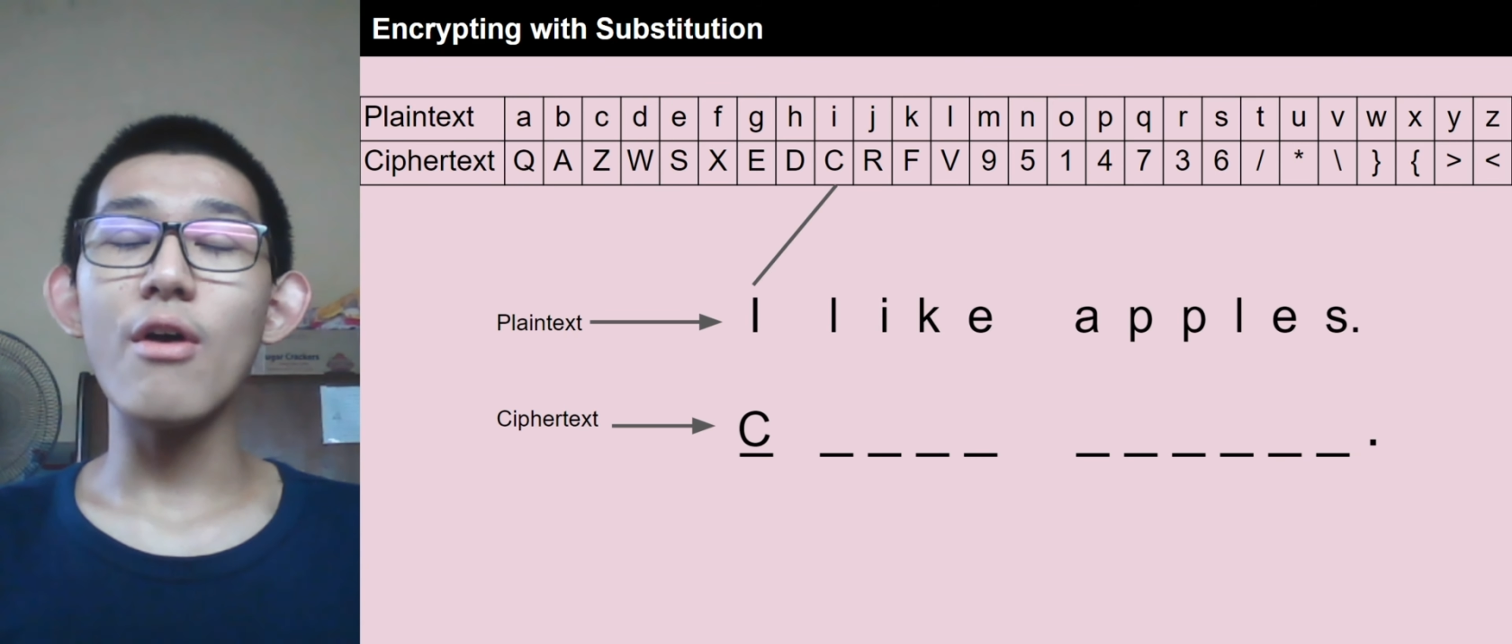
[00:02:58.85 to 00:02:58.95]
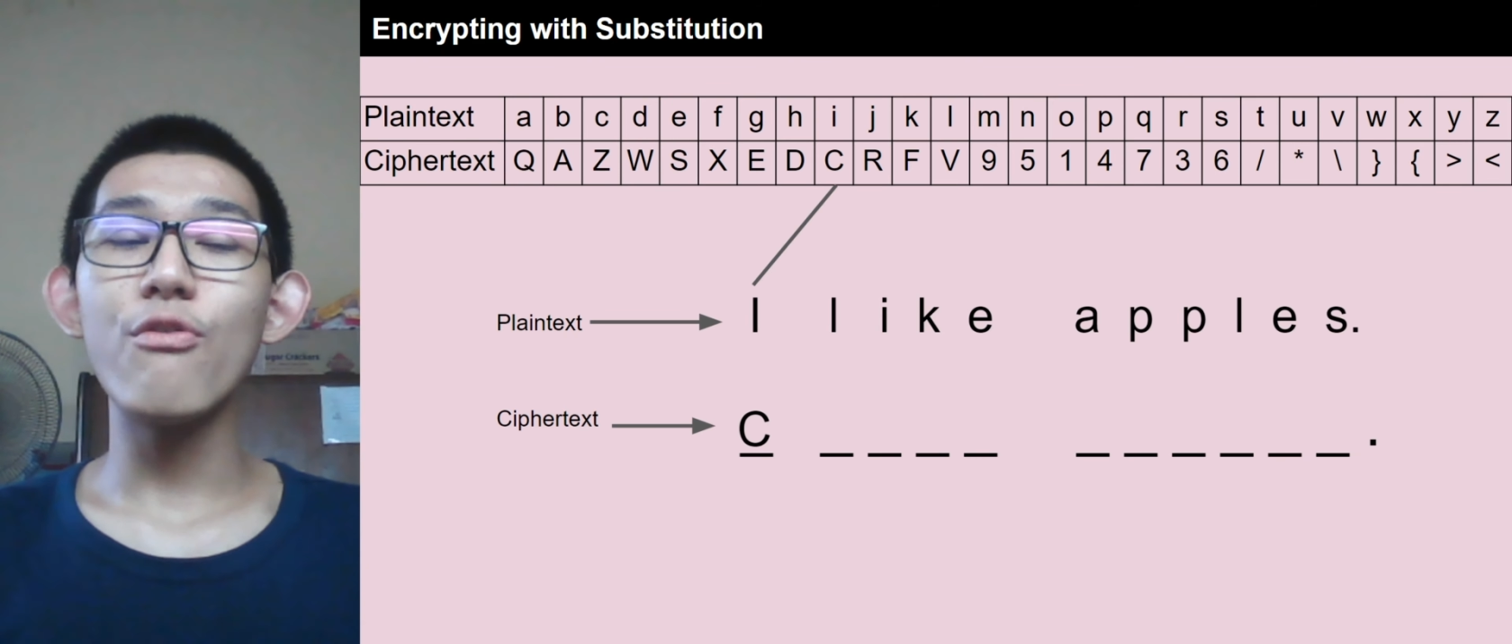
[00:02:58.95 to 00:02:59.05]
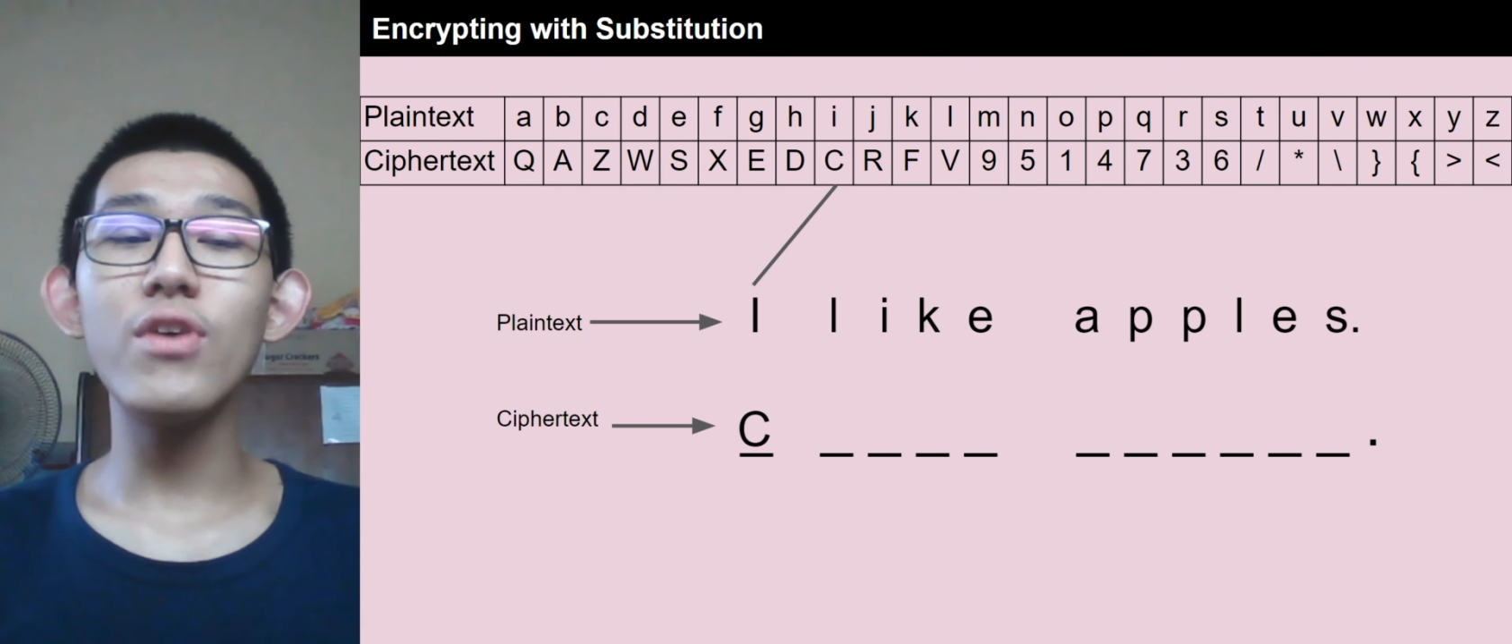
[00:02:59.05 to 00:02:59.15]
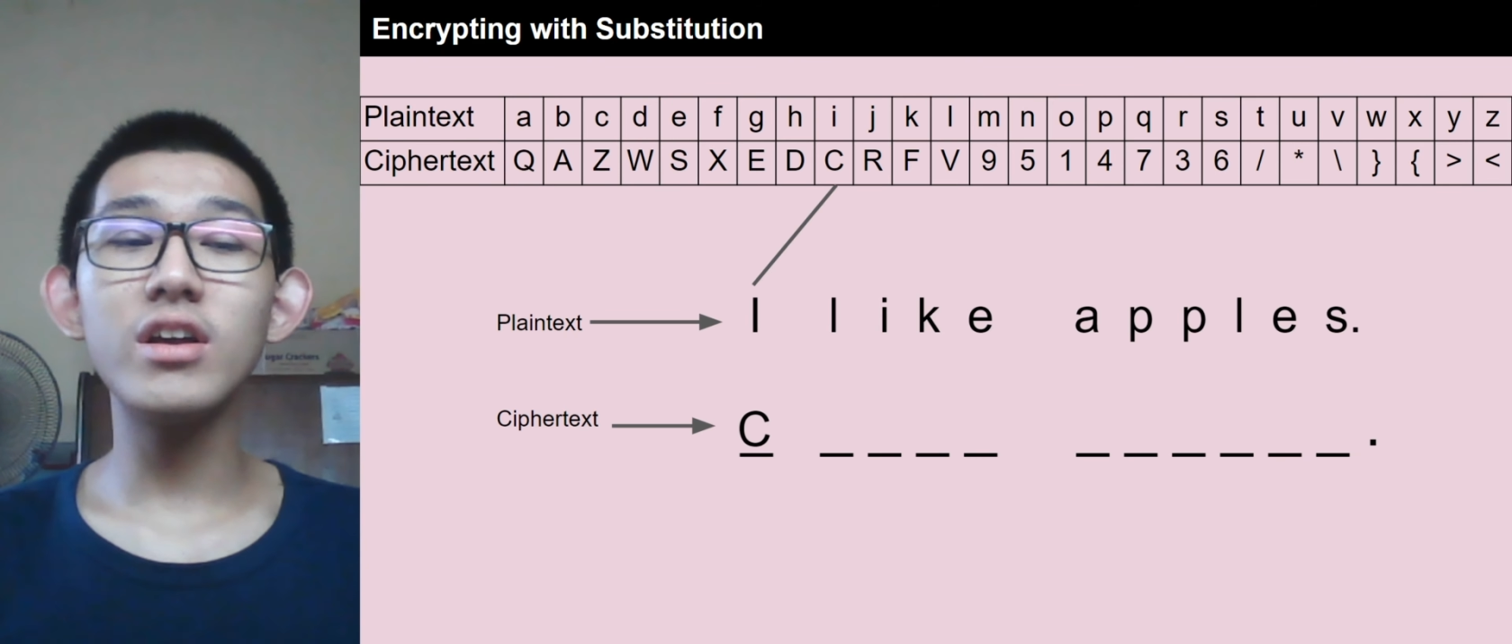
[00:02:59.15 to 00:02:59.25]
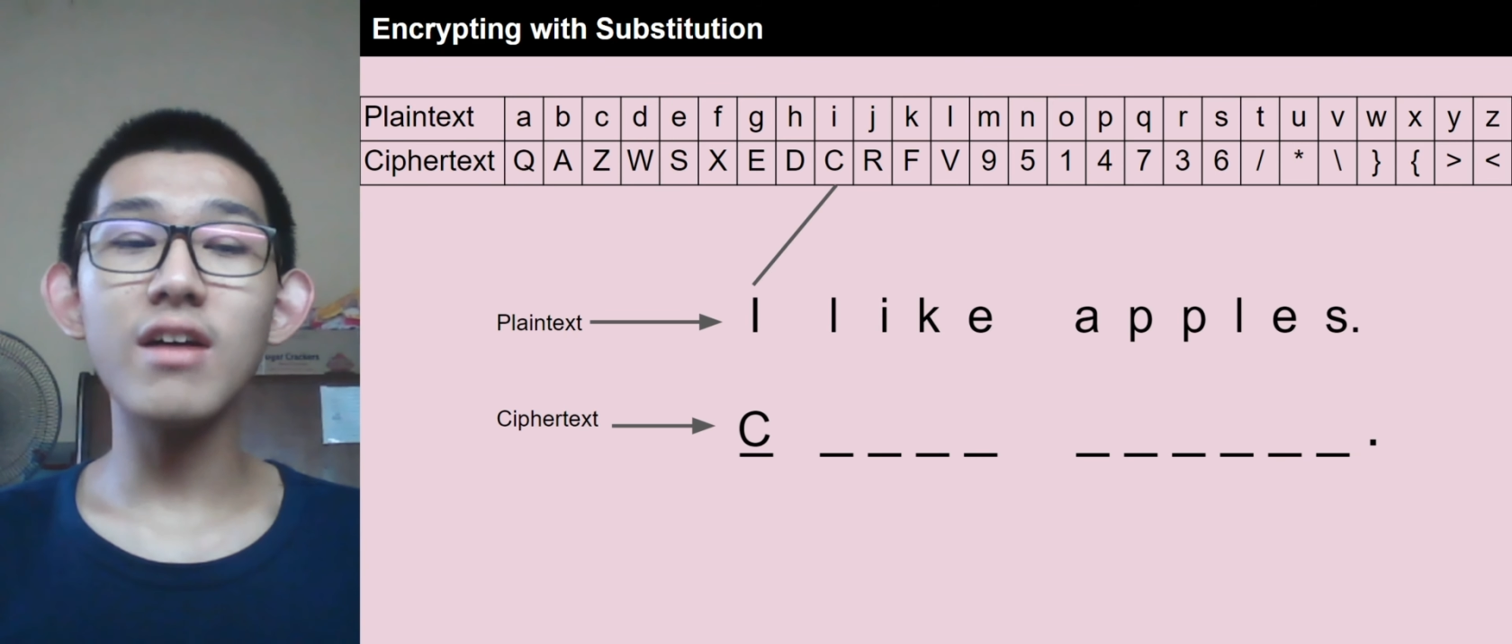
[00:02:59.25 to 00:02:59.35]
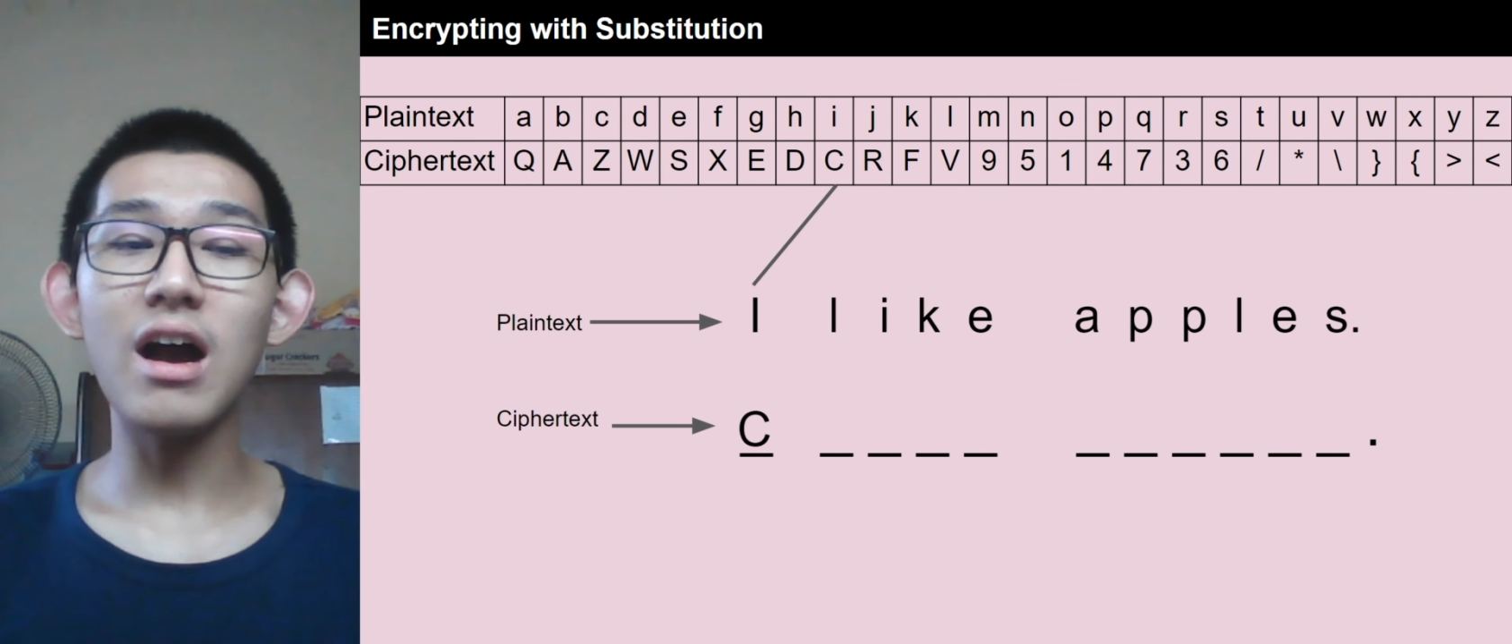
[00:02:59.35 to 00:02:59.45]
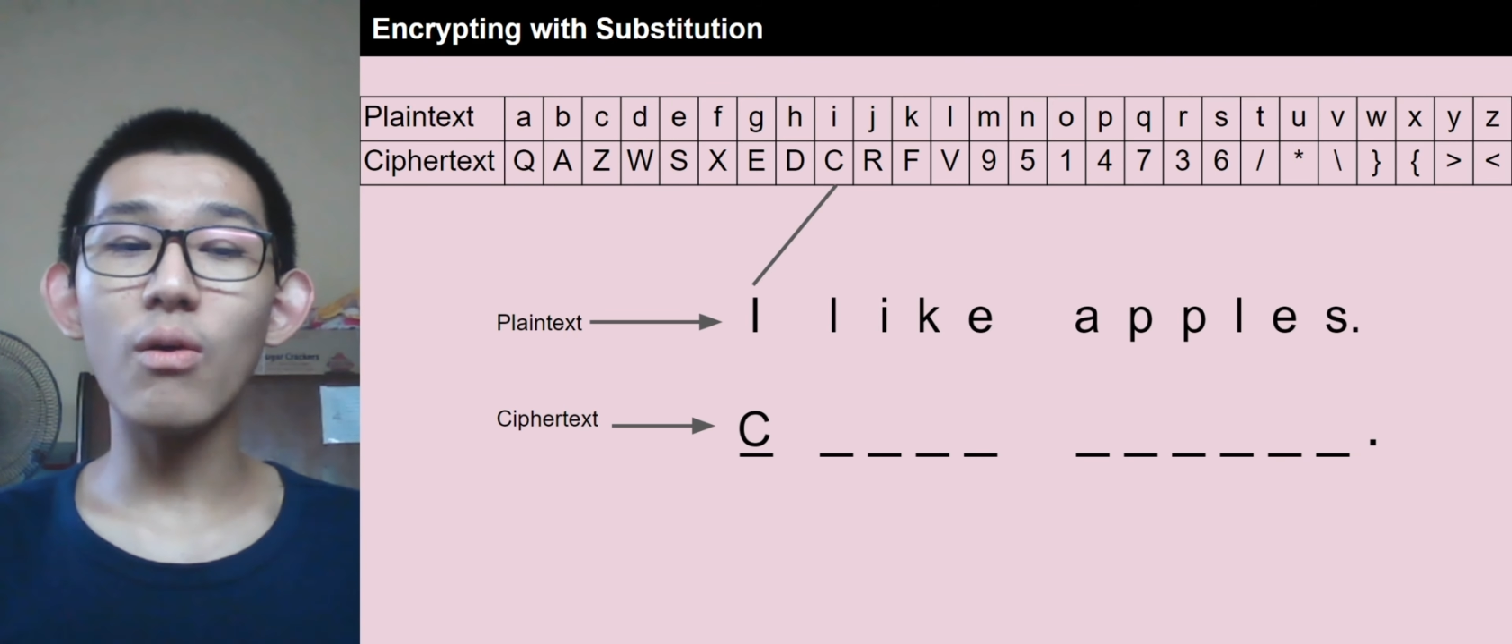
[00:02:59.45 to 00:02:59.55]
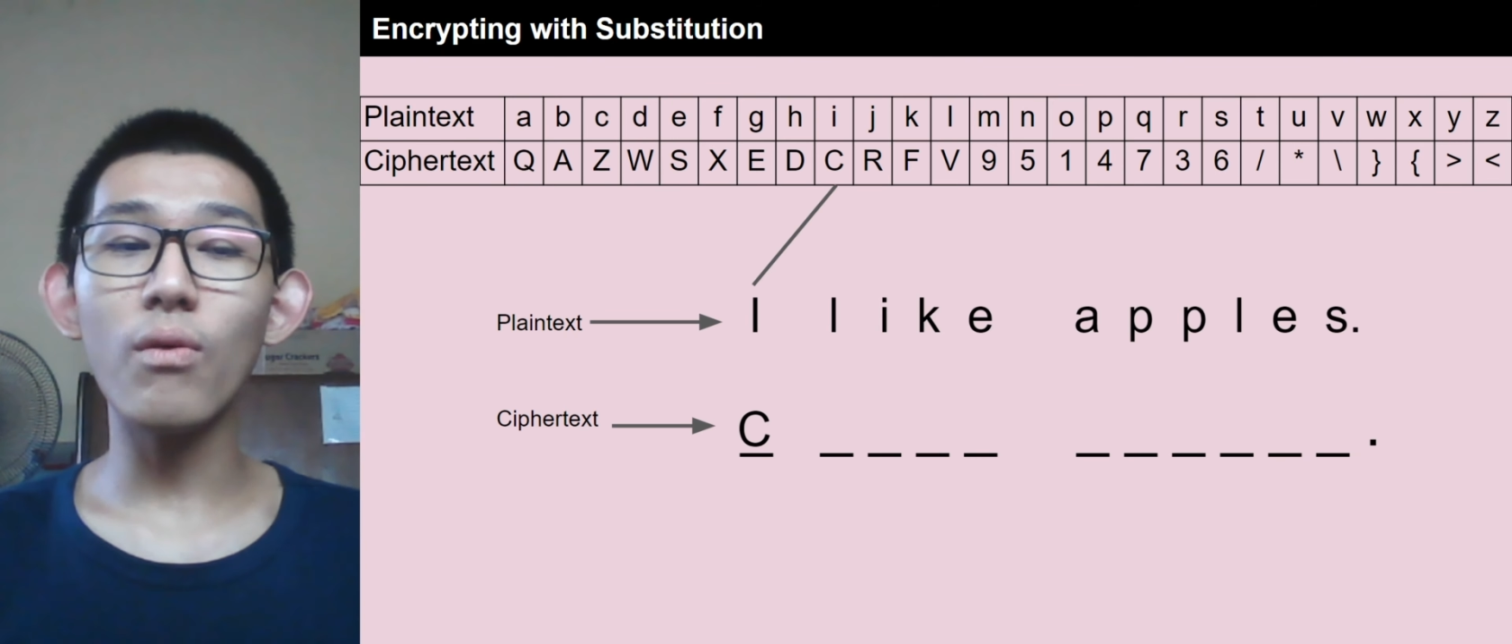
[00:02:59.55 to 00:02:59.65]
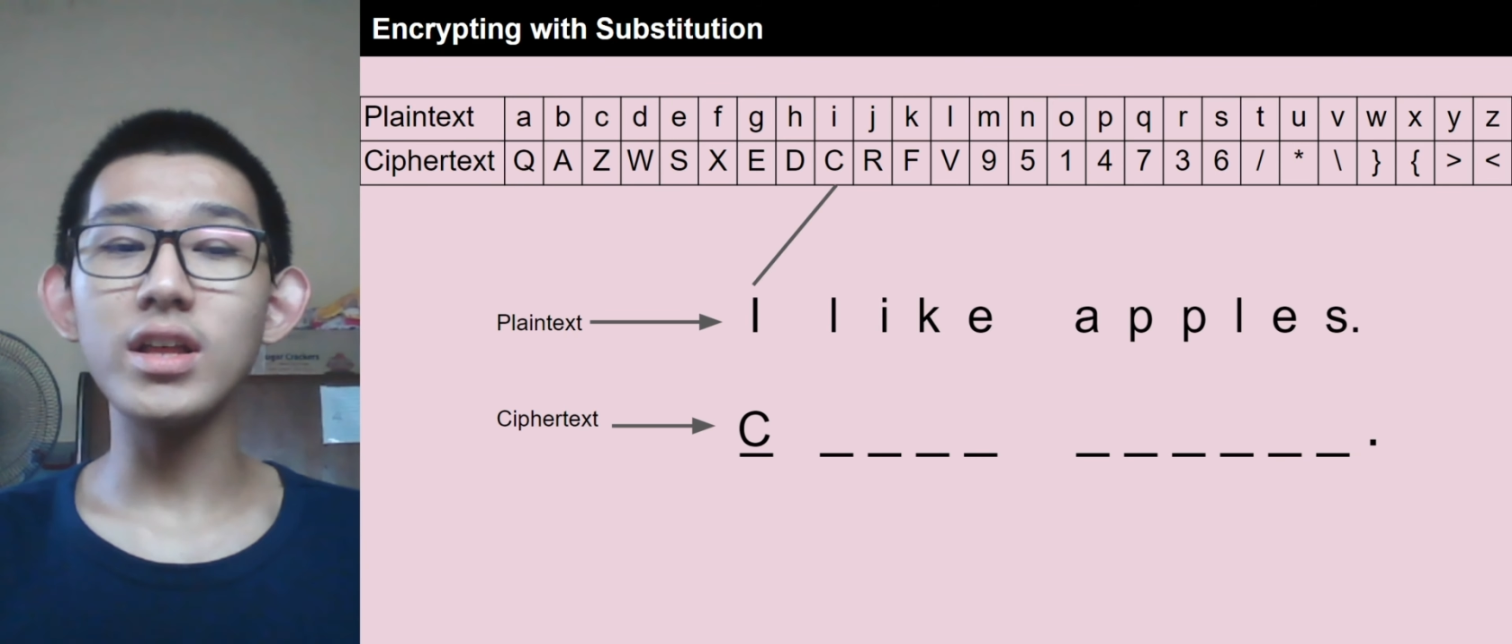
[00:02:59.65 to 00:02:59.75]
figure out